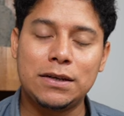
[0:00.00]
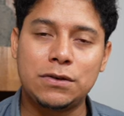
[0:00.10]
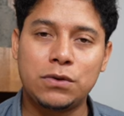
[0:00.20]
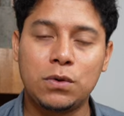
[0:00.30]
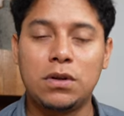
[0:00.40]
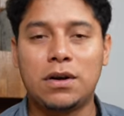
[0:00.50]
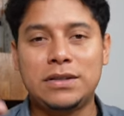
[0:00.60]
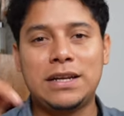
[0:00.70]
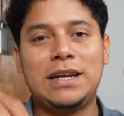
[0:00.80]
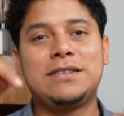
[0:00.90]
list tool
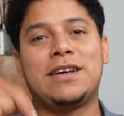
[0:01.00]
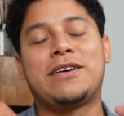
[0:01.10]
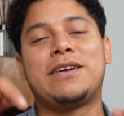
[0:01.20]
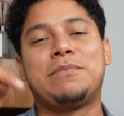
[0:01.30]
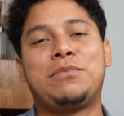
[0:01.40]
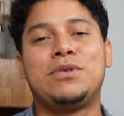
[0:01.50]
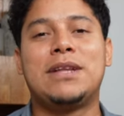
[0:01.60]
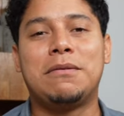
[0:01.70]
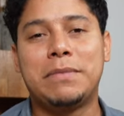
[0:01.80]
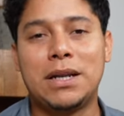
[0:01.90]
on the links that I'm going to put
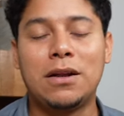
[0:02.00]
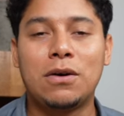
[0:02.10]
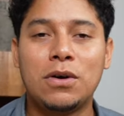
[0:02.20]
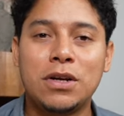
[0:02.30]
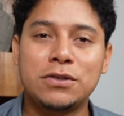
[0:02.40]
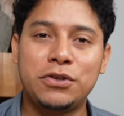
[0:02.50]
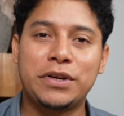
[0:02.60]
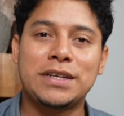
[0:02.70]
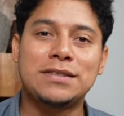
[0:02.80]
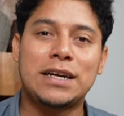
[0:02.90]
down below, so
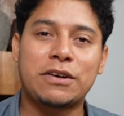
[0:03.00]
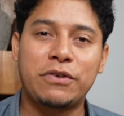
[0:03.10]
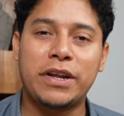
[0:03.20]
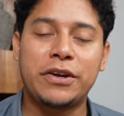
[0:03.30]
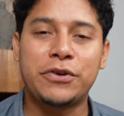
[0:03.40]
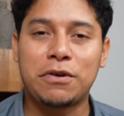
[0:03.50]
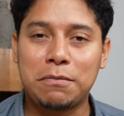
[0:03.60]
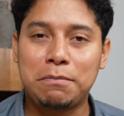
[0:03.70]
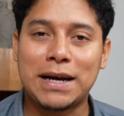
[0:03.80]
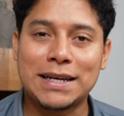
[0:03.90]
you can start creating your
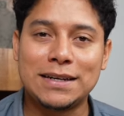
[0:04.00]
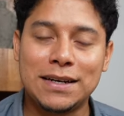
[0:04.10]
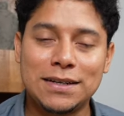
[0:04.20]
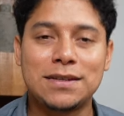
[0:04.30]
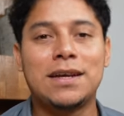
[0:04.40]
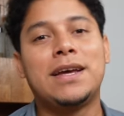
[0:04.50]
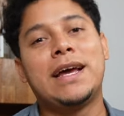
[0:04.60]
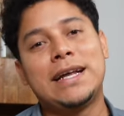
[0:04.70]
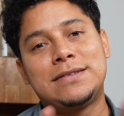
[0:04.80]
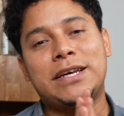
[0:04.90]
own packing list.
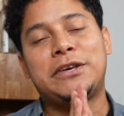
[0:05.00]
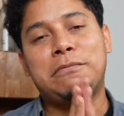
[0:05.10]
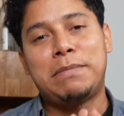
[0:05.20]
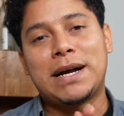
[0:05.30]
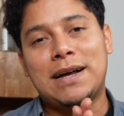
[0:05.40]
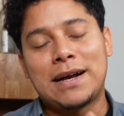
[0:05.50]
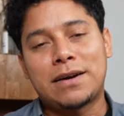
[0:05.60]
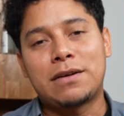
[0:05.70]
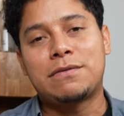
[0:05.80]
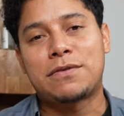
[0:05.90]
And thank you
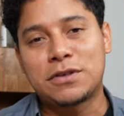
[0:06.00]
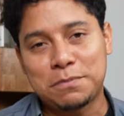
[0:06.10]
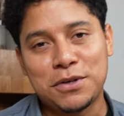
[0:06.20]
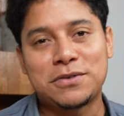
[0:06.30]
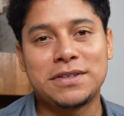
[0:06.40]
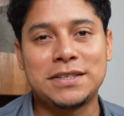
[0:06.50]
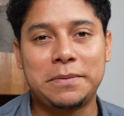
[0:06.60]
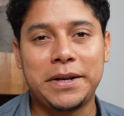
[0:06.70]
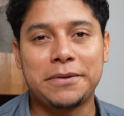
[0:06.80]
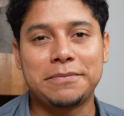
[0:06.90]
Packhacker for sponsoring this
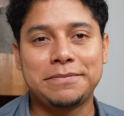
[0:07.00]
video.